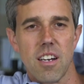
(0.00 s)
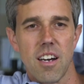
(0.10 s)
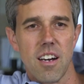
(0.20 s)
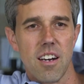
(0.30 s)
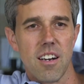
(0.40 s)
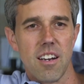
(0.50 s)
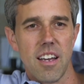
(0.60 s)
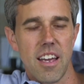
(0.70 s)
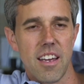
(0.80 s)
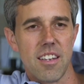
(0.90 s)

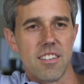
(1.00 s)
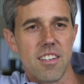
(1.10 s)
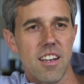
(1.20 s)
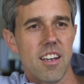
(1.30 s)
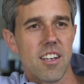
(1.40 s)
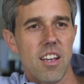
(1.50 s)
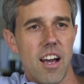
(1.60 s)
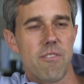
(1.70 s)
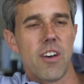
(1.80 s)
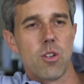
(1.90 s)
And
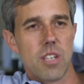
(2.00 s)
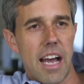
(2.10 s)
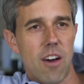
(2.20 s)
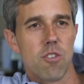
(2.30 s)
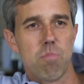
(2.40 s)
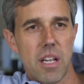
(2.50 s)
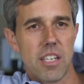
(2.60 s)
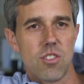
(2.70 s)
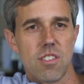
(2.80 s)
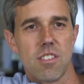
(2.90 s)
I felt out of
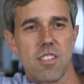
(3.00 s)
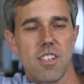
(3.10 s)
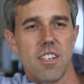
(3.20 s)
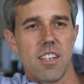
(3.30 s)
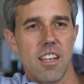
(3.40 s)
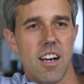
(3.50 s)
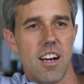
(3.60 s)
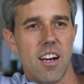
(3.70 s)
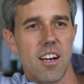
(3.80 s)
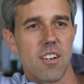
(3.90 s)
place
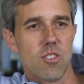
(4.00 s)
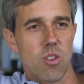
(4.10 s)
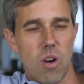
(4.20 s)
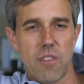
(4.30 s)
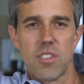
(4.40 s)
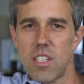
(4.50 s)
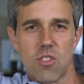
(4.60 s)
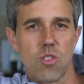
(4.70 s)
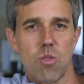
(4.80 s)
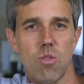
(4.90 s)
so often in
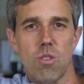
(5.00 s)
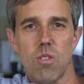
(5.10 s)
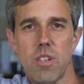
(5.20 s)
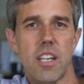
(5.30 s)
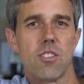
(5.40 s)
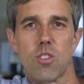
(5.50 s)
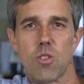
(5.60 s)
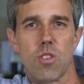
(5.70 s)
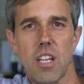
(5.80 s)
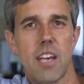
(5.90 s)
school and in
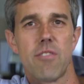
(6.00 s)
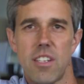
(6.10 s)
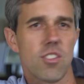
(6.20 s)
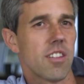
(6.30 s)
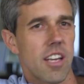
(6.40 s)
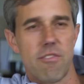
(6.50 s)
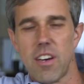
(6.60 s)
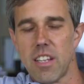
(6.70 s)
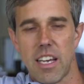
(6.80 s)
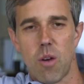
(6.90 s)
social life. And suddenly I
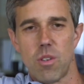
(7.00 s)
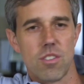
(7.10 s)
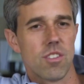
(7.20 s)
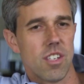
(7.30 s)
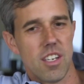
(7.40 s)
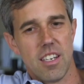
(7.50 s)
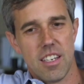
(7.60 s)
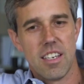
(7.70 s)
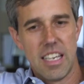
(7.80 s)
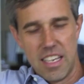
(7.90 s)
felt like I was
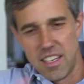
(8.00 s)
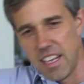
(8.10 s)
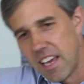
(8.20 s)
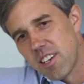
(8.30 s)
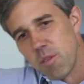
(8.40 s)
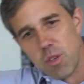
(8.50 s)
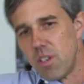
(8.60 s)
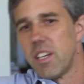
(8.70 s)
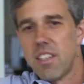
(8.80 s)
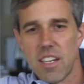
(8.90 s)
in a
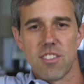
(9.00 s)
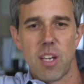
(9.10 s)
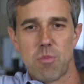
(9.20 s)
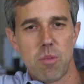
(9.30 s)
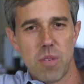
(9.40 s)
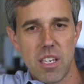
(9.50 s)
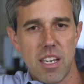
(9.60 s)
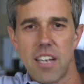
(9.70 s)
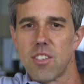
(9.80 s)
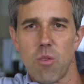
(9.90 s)
community that accepted
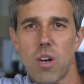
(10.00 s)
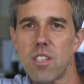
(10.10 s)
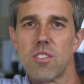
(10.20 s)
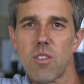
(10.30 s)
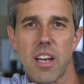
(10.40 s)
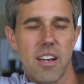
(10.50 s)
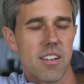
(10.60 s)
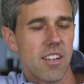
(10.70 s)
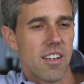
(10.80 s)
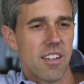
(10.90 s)
me as I was. So
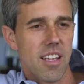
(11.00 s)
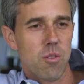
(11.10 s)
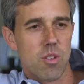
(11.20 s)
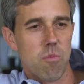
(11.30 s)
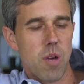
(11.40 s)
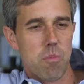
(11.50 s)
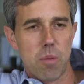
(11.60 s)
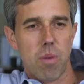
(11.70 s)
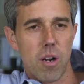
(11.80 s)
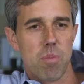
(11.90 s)
that was a
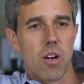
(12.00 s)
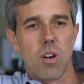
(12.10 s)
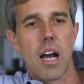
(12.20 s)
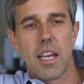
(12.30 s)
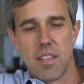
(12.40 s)
big part of punk rock.